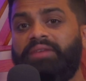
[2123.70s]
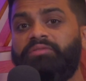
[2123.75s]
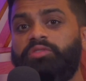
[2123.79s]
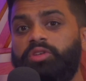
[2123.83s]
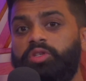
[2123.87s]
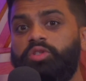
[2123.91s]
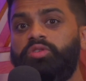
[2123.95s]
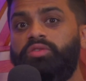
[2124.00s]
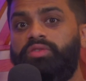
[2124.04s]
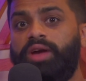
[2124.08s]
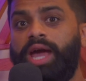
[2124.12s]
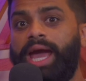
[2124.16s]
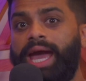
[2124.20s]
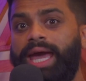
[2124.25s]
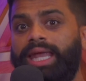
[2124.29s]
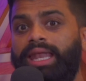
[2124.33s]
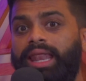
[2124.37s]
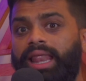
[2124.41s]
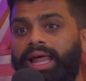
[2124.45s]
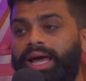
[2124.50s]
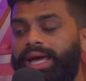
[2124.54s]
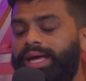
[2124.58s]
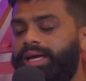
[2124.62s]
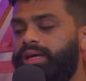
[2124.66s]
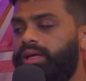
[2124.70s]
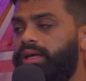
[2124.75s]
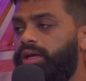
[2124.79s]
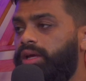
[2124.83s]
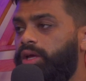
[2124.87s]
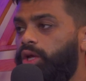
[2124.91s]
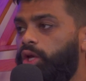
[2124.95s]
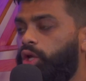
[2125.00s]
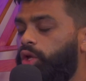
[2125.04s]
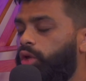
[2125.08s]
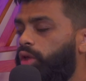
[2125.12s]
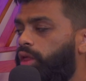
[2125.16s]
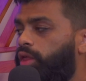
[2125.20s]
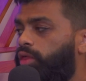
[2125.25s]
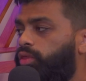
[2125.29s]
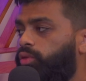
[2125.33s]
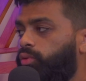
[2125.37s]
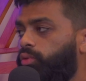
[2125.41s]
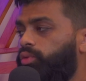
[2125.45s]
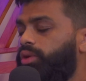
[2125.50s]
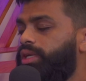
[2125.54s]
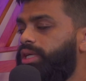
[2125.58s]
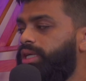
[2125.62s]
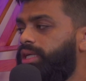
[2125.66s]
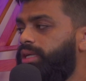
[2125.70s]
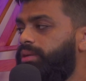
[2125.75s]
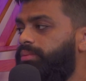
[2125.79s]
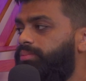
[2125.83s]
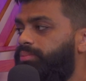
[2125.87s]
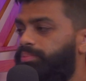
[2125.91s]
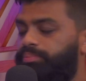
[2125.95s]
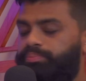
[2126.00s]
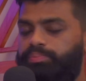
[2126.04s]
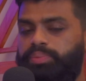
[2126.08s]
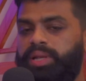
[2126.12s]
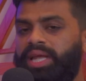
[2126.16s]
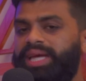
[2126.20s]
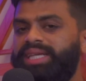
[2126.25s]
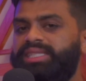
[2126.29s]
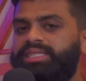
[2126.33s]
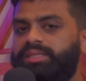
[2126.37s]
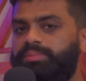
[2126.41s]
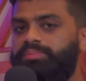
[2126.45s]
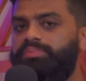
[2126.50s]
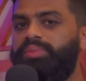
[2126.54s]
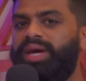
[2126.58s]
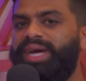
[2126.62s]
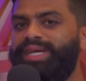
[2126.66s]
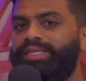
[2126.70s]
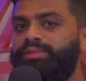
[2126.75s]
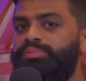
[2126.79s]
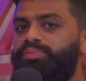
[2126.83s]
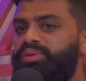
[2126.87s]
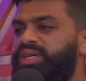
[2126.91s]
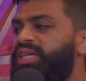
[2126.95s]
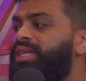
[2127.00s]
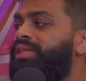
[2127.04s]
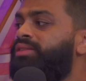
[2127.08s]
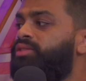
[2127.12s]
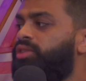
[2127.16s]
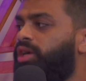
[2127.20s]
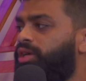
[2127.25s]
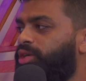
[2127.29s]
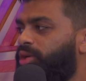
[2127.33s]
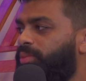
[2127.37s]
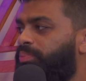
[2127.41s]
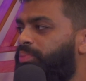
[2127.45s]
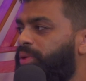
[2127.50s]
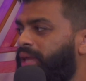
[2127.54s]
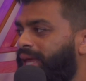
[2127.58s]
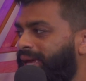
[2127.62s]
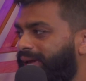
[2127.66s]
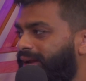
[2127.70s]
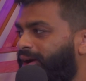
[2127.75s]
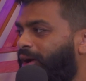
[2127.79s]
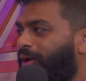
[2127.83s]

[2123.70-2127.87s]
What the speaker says: after you've had like 3 plates of baked beans on your plate